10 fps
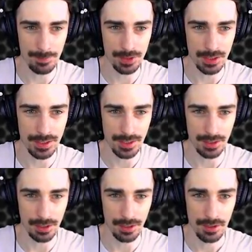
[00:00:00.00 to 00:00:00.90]
up to
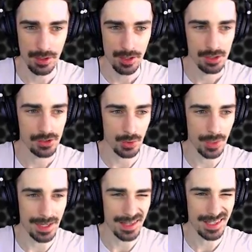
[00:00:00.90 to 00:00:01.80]
here. So,
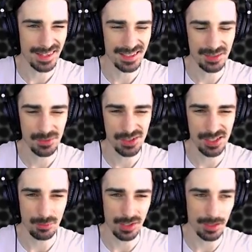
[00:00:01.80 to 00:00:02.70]
and I think this was
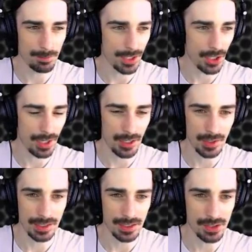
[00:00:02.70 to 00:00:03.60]
like one of the better
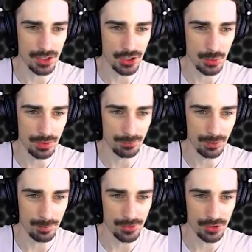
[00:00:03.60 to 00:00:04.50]
areas to do it
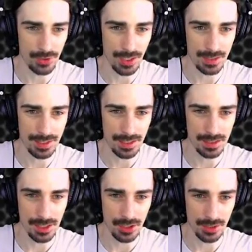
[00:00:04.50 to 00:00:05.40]
from. So the idea
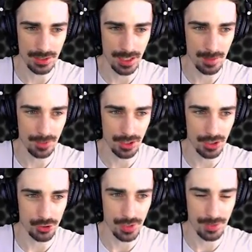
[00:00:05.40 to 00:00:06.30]
is that you're gonna
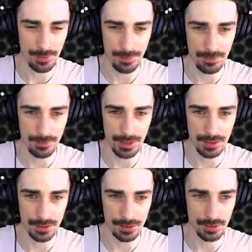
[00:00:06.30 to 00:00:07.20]
drive up the
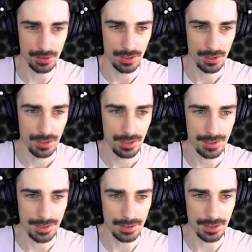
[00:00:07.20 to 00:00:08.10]
vehicle
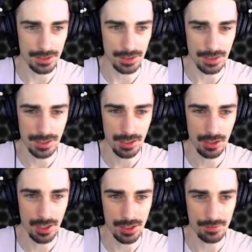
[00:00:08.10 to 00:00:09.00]
and into
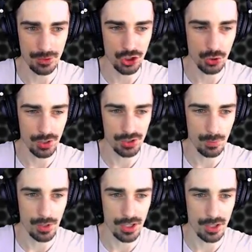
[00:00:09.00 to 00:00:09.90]
here, and you have a choice
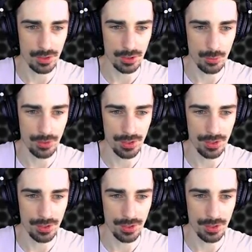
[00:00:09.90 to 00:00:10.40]
on whether you want to go